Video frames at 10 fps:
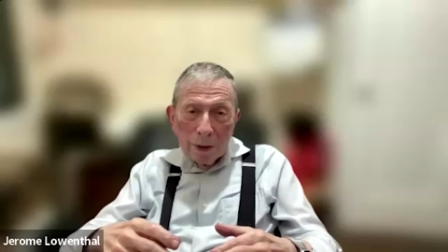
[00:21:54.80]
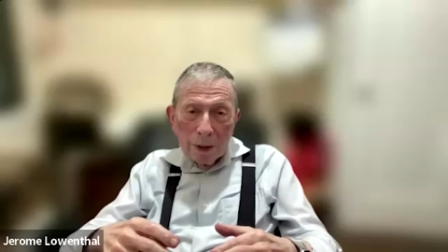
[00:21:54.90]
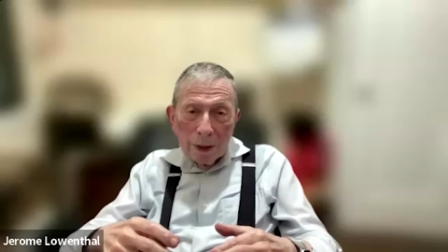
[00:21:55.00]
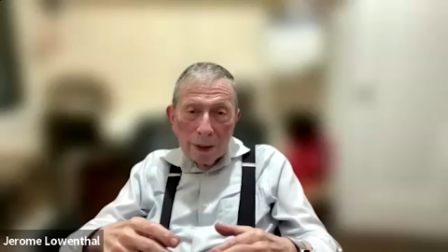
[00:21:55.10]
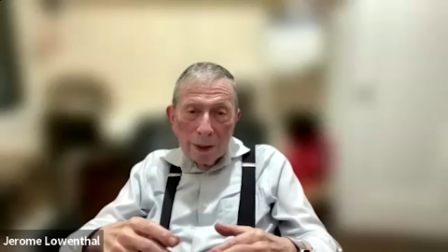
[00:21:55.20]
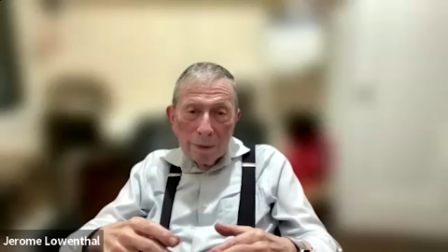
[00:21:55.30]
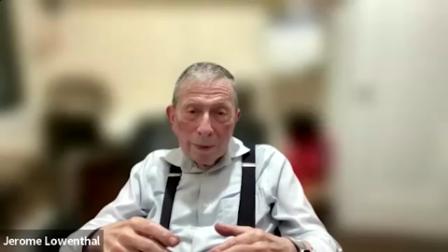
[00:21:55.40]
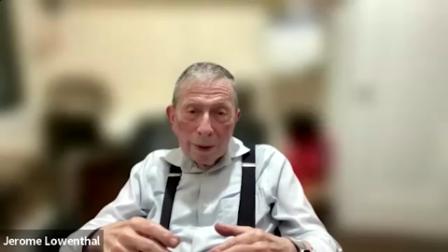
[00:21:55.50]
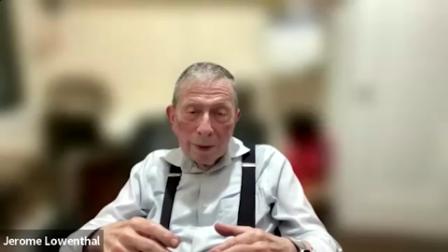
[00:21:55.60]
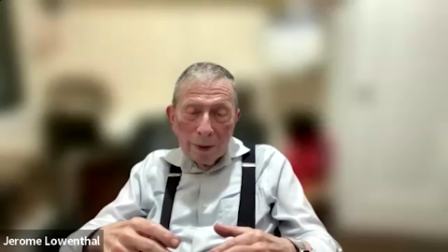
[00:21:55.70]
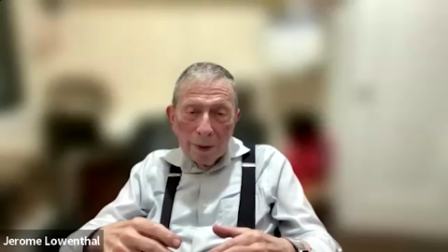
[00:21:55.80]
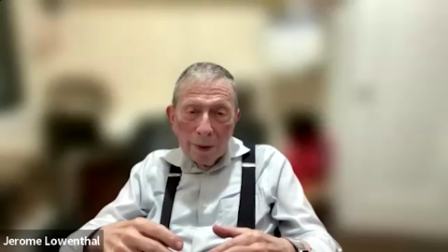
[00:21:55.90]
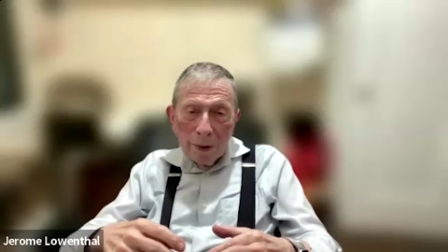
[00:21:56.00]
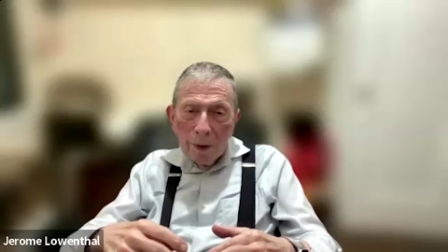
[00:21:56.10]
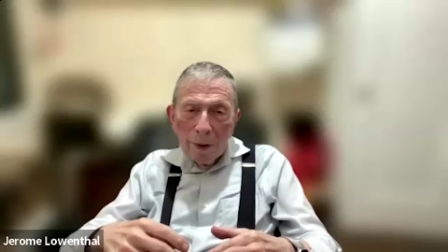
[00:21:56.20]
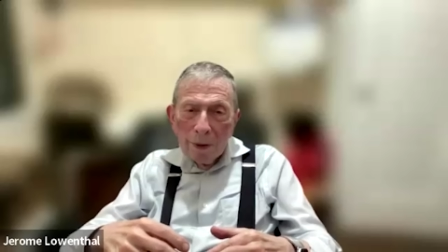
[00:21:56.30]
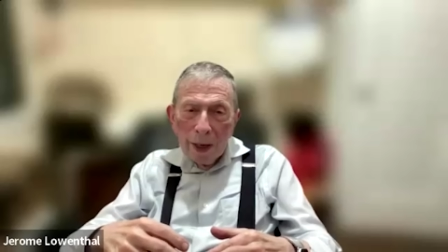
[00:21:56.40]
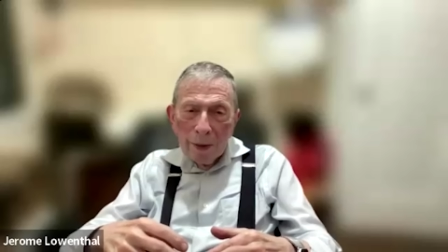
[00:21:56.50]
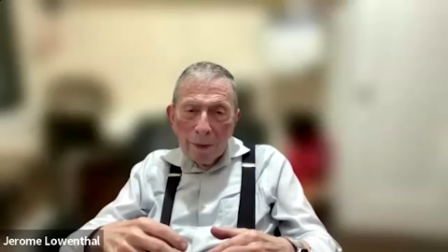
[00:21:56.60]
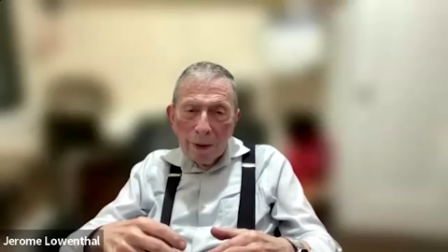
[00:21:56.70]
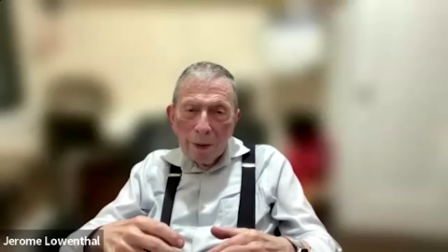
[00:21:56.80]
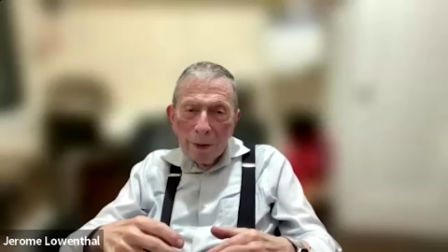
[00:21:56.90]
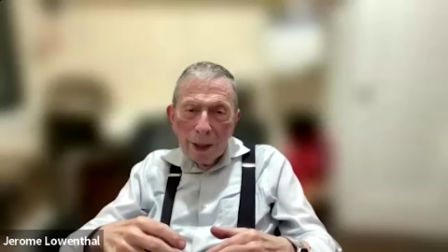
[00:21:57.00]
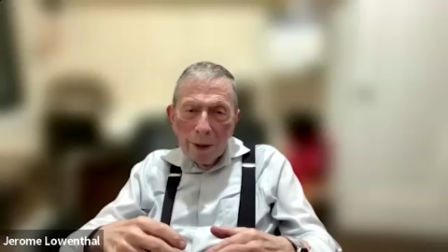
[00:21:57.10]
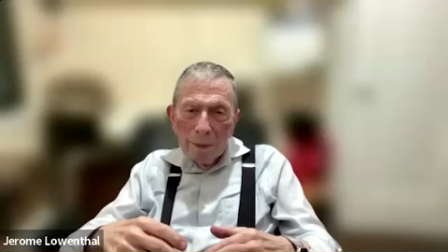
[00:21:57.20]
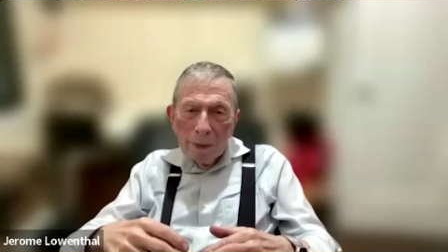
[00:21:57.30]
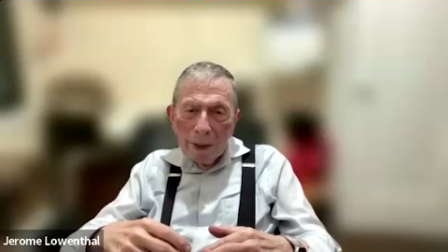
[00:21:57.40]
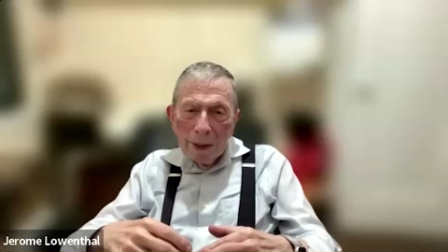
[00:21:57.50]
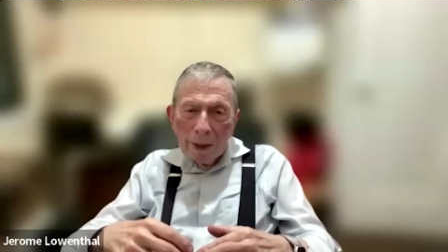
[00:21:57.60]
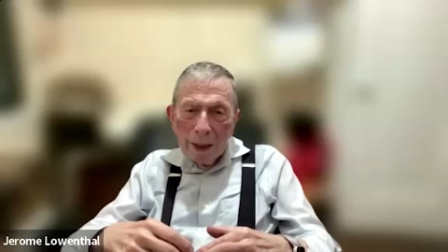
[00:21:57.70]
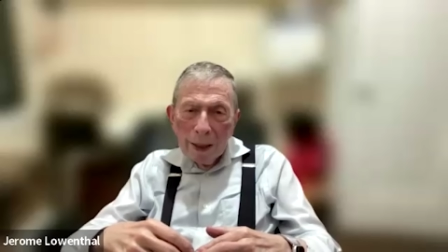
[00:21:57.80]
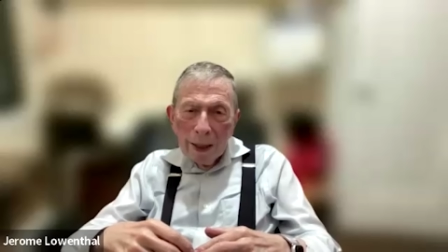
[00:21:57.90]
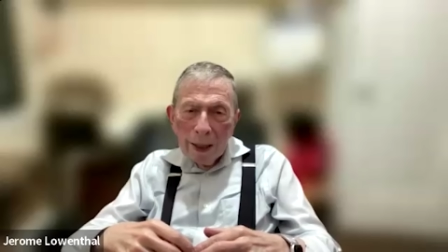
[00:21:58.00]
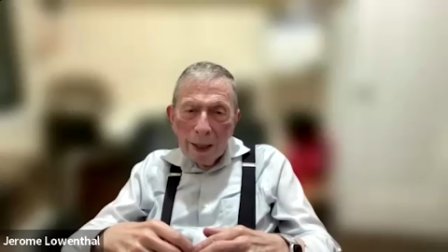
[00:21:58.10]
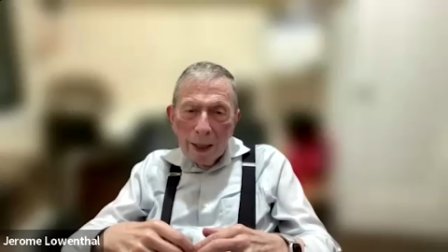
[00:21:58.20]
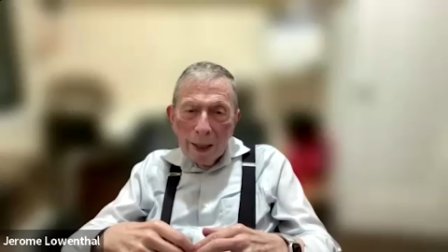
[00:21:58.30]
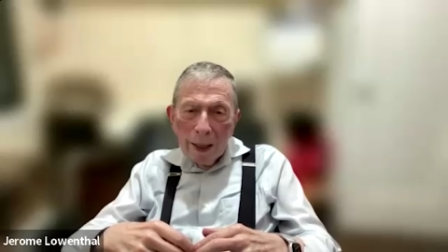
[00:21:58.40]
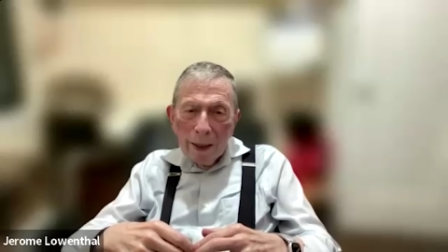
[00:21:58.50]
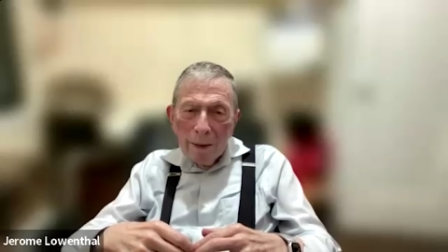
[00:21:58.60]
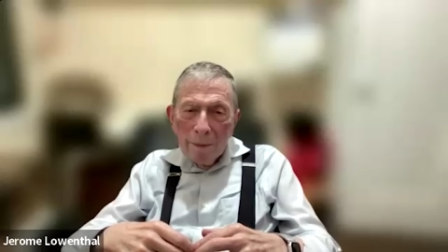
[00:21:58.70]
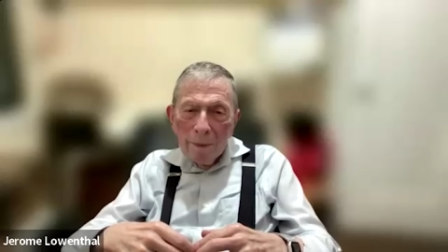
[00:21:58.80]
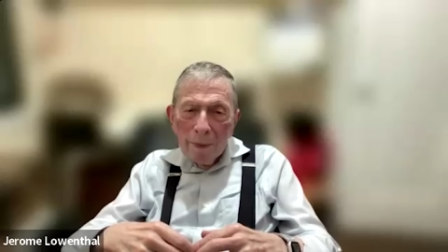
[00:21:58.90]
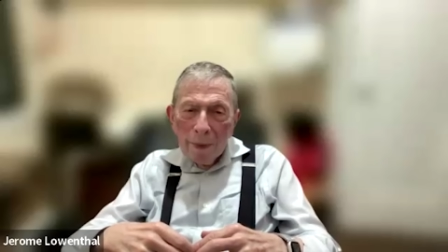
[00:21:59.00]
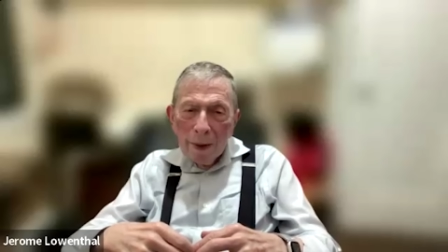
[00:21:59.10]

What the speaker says: CD, or rather on LP. Um,